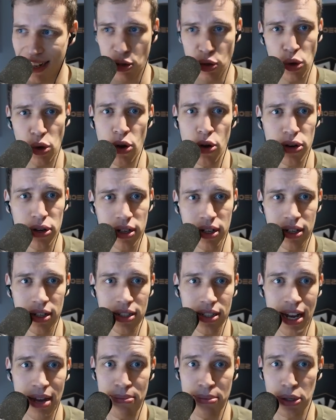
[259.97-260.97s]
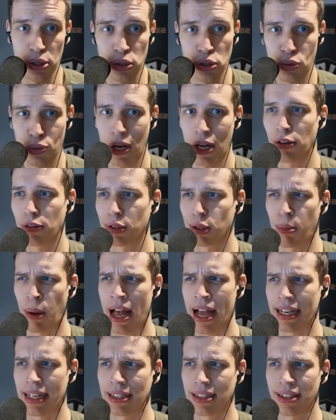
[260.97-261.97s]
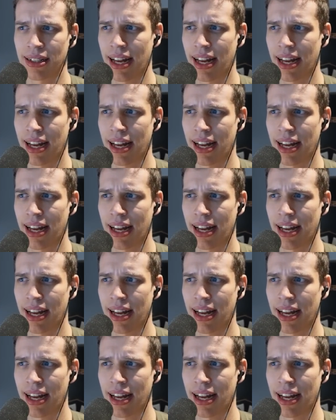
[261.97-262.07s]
to Lurkers and build 12 spines.